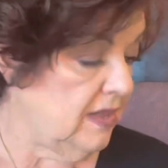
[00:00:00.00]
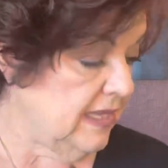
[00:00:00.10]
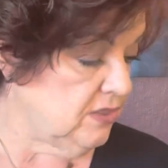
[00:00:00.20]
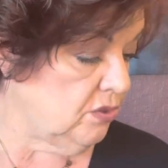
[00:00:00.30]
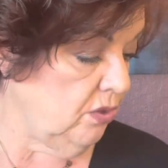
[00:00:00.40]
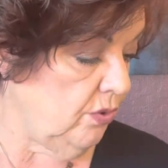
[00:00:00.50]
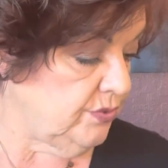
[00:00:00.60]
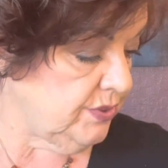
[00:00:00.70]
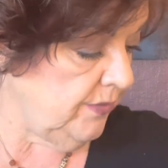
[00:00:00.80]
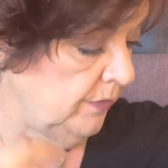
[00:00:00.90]
That's
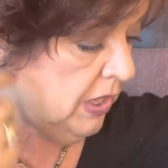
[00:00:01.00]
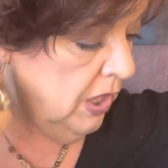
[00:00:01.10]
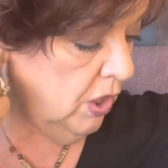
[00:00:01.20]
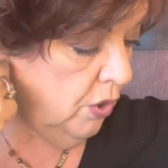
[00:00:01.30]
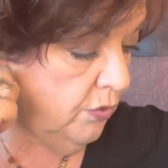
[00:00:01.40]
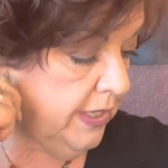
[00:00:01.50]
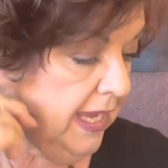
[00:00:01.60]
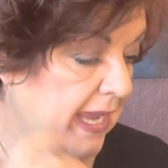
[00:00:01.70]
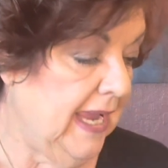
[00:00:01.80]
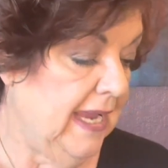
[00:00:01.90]
gross.
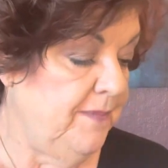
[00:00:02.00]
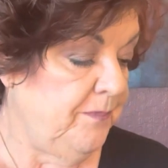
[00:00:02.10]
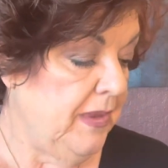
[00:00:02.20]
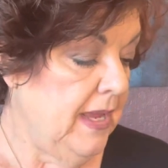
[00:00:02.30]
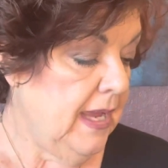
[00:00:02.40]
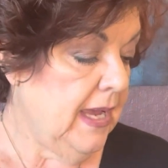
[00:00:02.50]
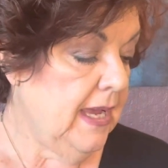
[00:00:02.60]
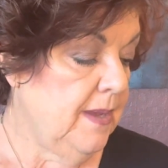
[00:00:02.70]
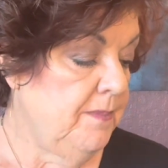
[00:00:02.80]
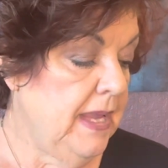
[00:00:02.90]
Okay.
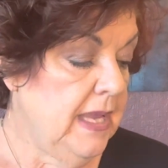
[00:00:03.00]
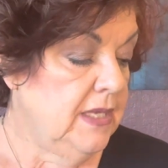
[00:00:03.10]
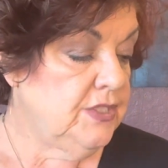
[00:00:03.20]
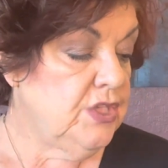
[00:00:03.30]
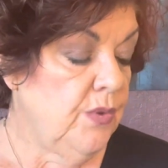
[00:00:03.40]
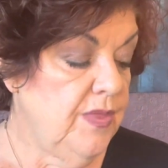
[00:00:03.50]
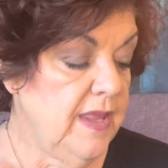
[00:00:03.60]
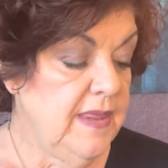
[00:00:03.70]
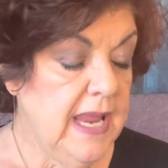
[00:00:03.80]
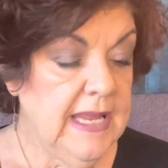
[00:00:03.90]
So
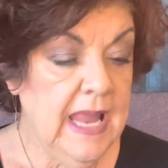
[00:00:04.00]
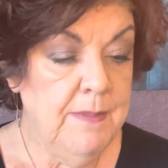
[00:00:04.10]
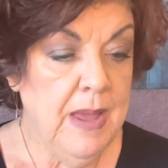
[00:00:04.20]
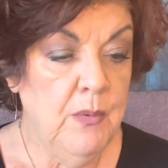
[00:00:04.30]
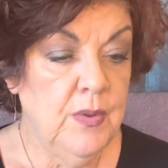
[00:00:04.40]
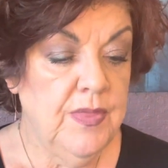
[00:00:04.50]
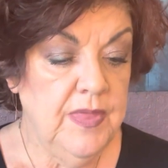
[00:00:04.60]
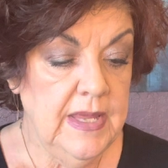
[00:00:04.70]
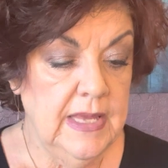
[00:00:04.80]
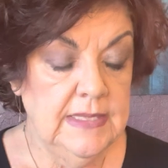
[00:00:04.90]
then they came out with
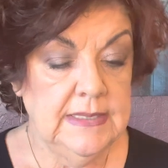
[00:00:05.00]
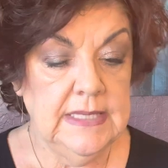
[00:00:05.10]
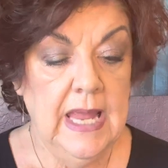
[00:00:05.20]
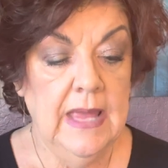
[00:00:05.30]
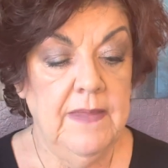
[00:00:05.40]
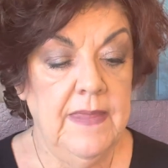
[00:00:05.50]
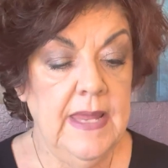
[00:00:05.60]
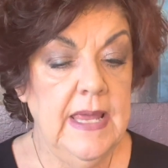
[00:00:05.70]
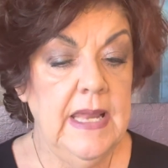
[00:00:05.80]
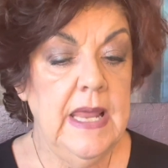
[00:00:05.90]
this, and
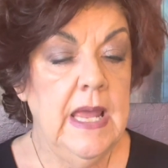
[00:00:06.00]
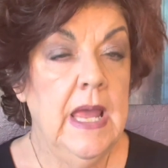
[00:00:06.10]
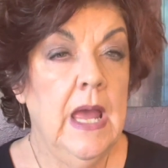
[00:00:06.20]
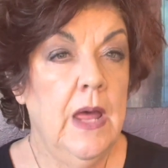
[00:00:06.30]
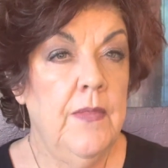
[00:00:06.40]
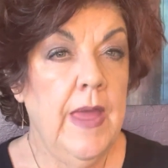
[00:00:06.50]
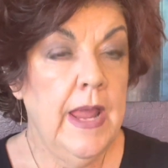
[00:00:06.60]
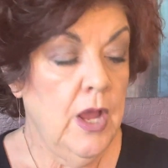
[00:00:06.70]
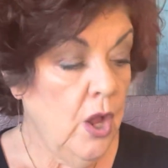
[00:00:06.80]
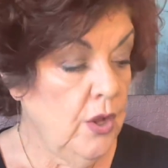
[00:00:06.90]
then
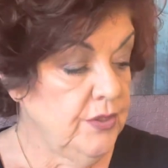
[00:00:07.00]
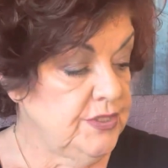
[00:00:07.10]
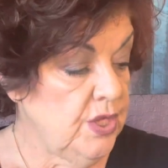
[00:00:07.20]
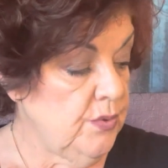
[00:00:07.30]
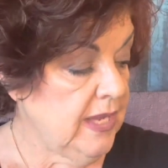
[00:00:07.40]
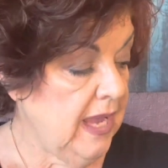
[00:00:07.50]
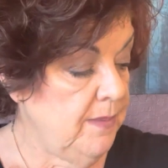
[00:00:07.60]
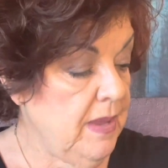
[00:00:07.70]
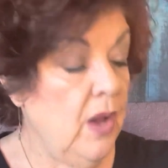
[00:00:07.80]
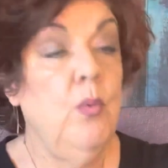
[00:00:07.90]
they also
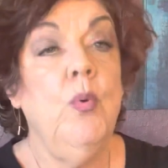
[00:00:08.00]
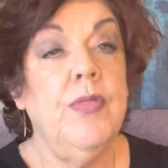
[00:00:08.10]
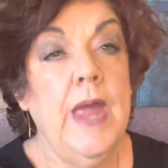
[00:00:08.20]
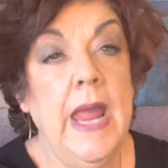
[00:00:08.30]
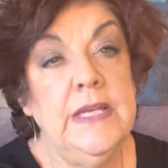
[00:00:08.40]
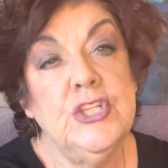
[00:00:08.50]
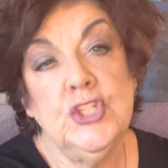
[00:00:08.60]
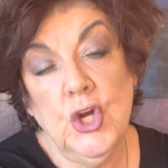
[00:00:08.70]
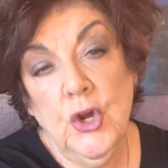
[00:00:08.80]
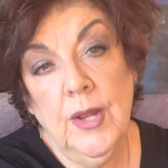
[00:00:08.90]
came out with a
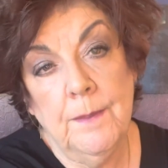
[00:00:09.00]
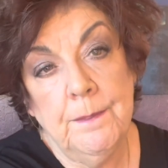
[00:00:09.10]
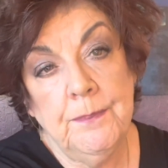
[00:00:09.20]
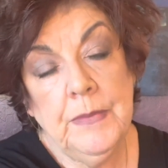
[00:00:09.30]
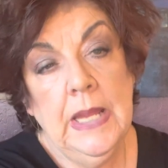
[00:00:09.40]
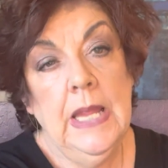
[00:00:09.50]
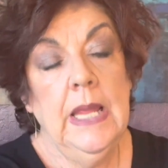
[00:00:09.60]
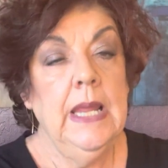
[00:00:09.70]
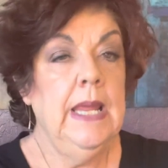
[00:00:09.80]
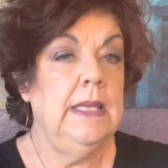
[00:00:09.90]
serum.
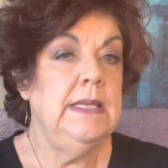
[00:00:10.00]
And